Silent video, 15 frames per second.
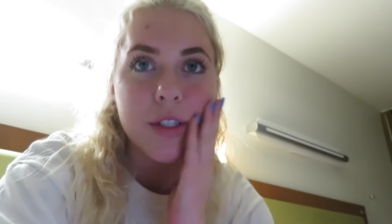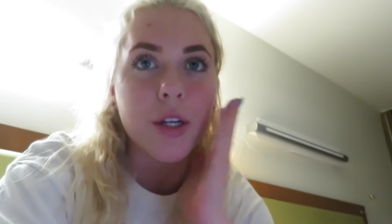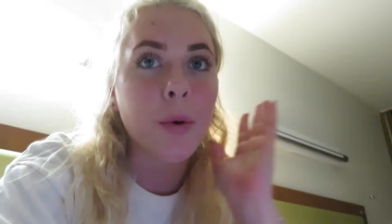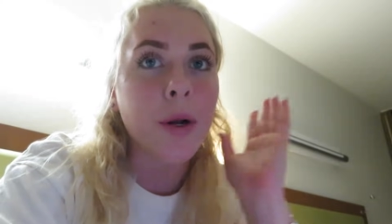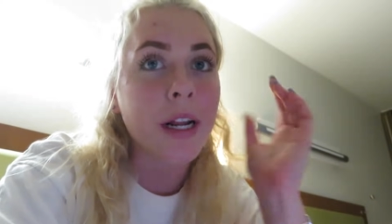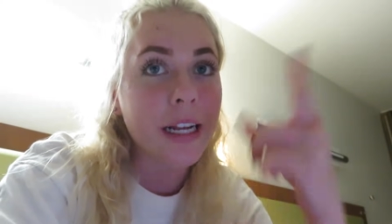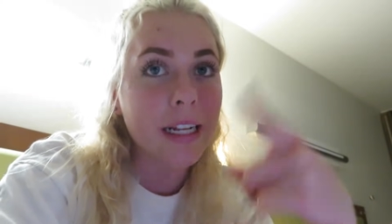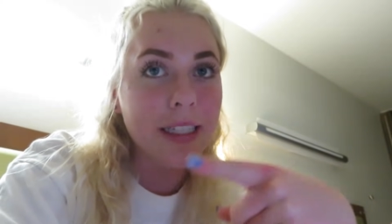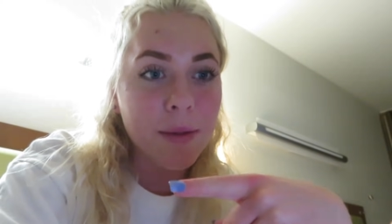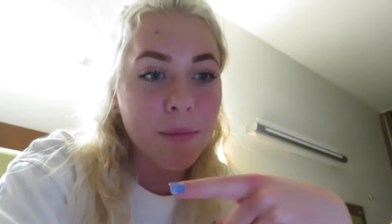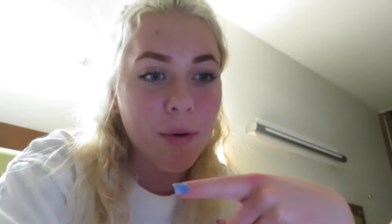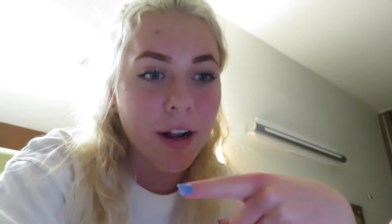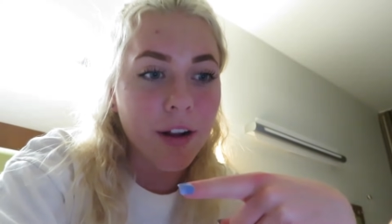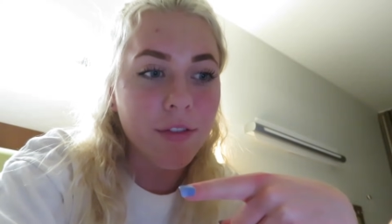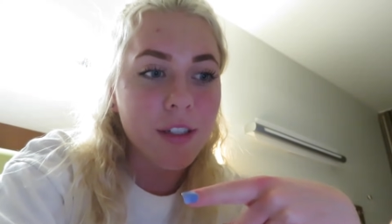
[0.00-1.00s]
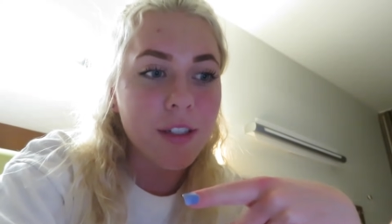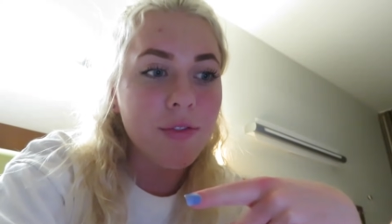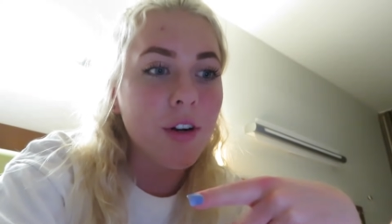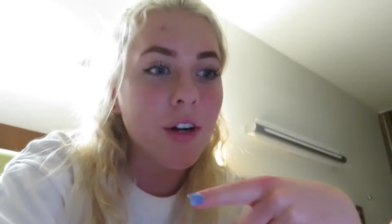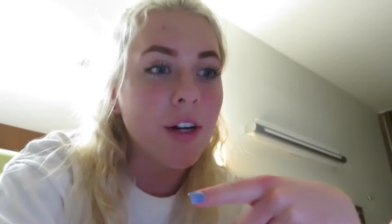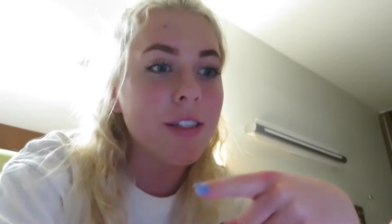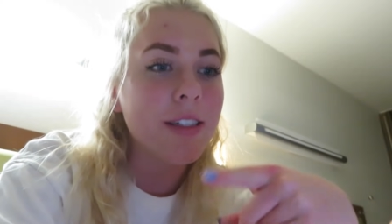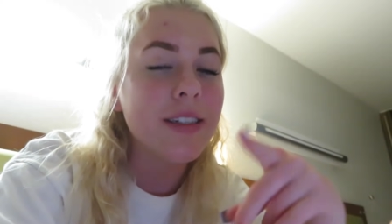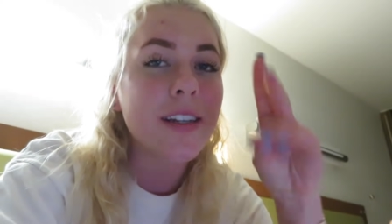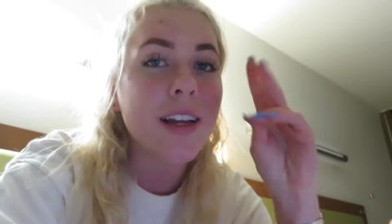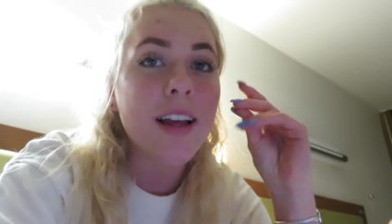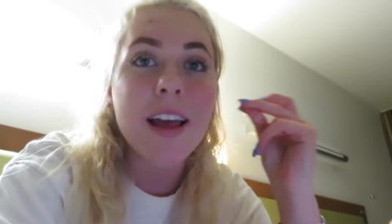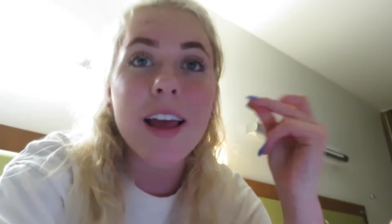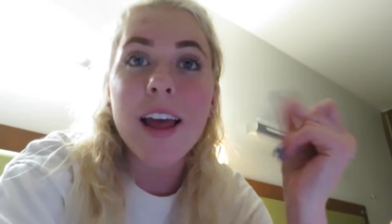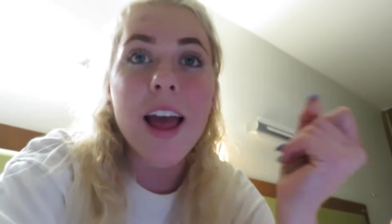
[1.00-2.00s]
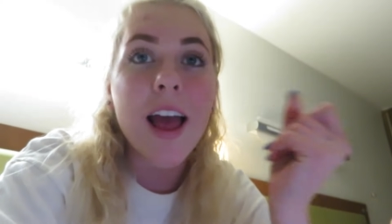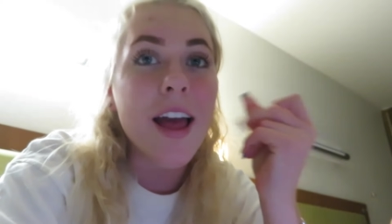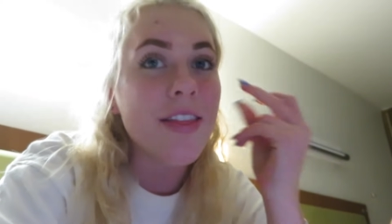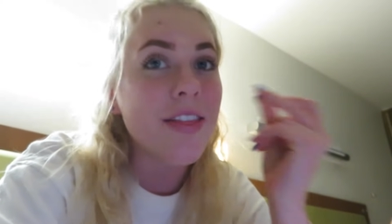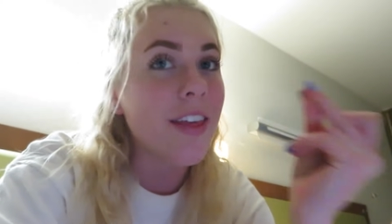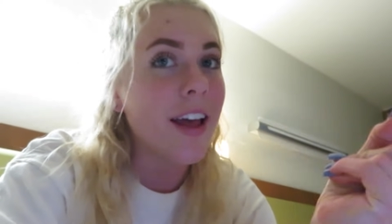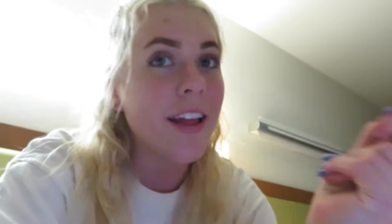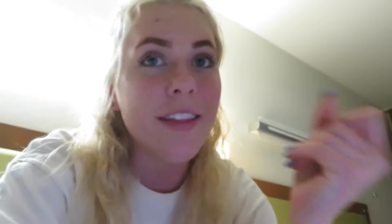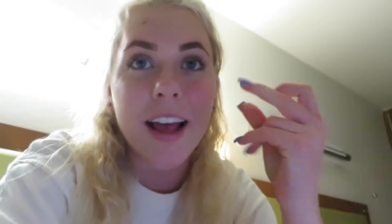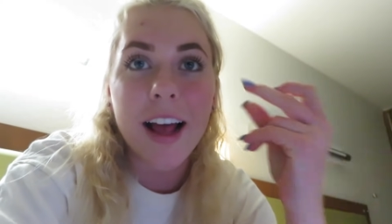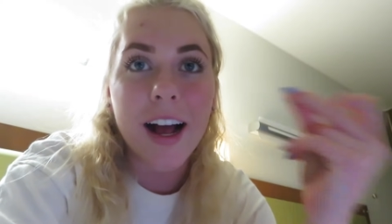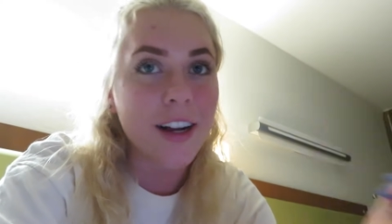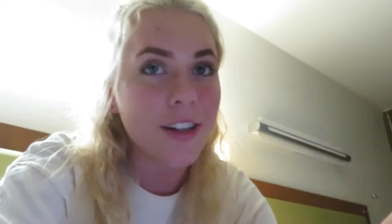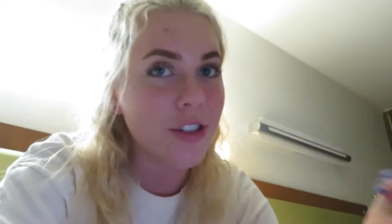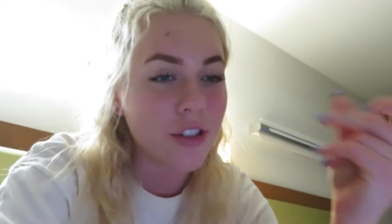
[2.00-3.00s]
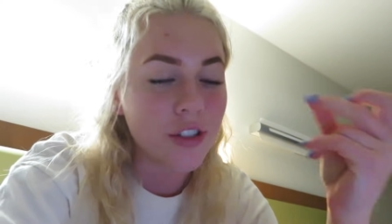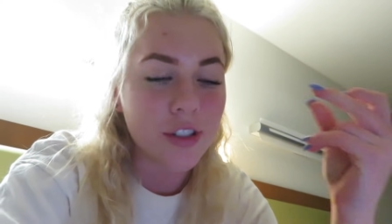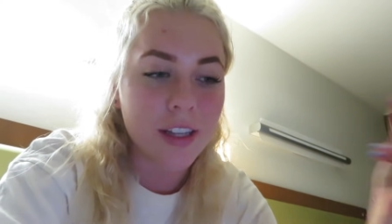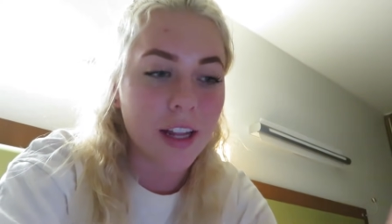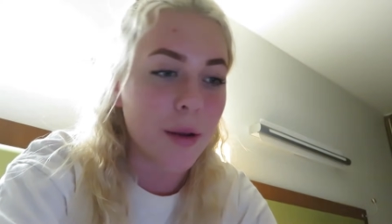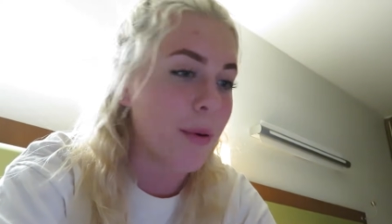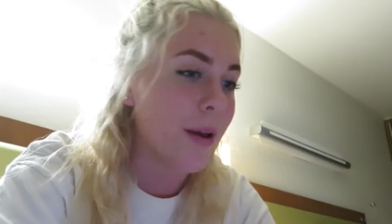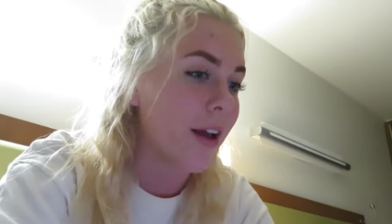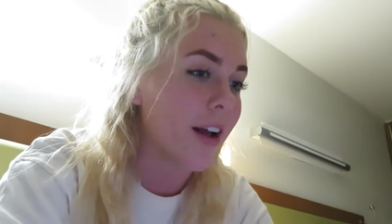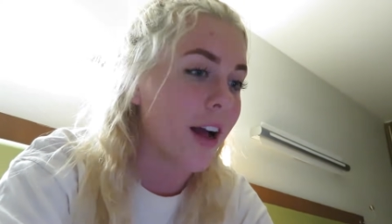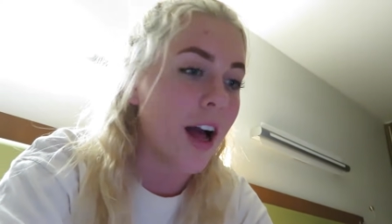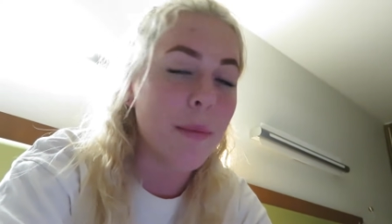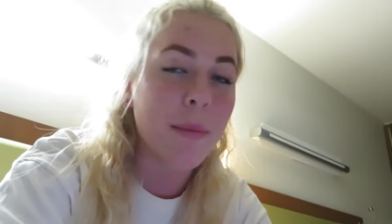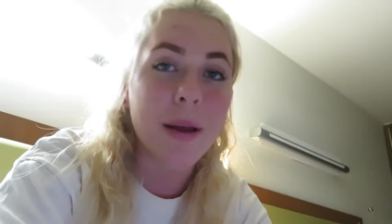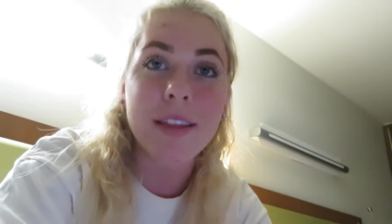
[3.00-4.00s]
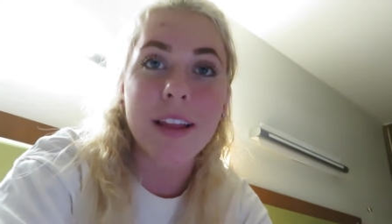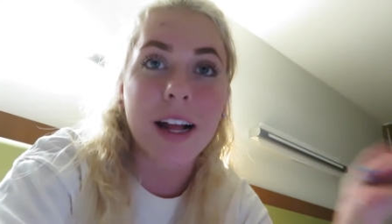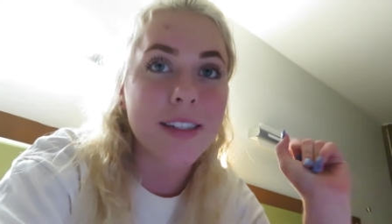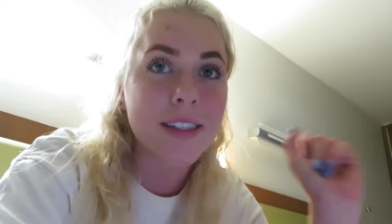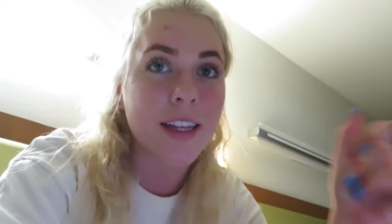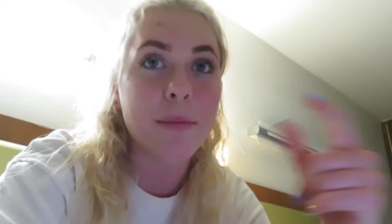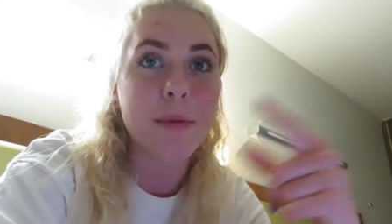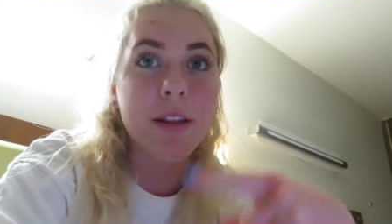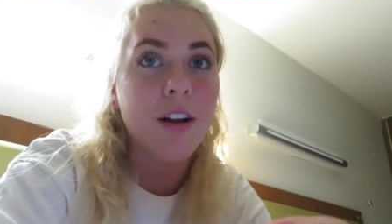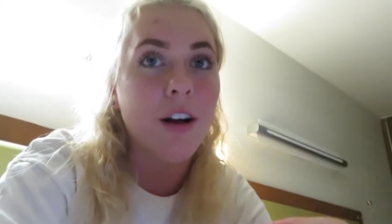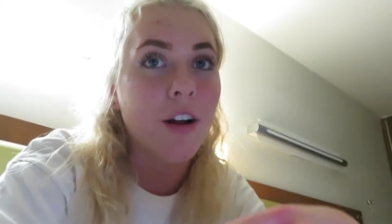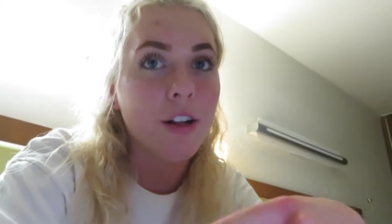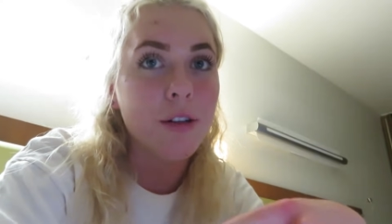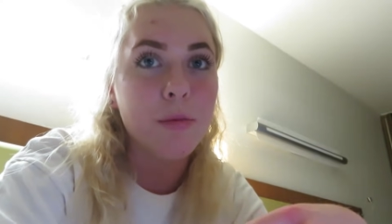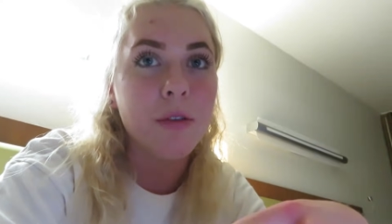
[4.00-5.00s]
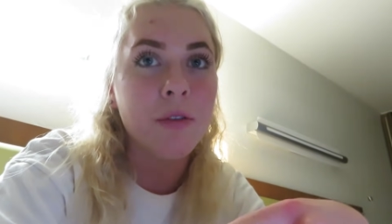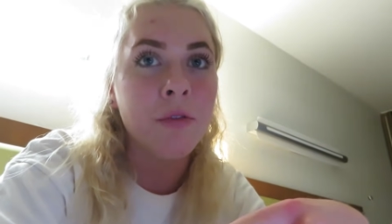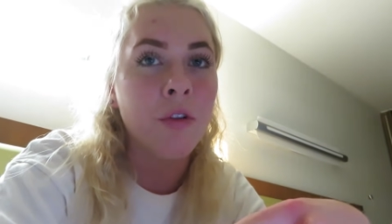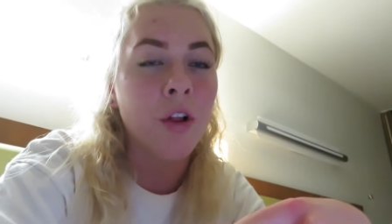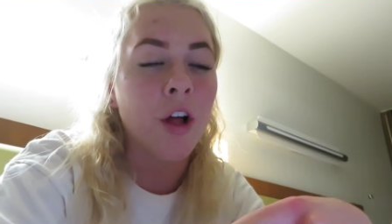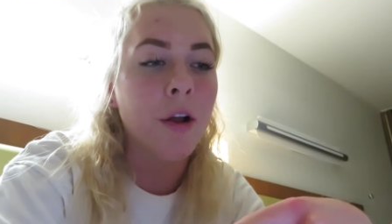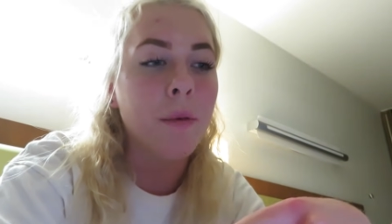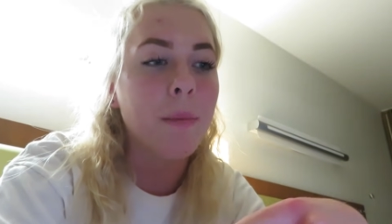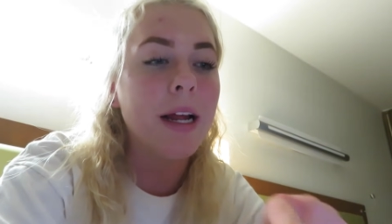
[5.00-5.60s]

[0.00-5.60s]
So we're gonna get some breakfast first and then the action just gonna pick up and that's gonna be the college movement vlog.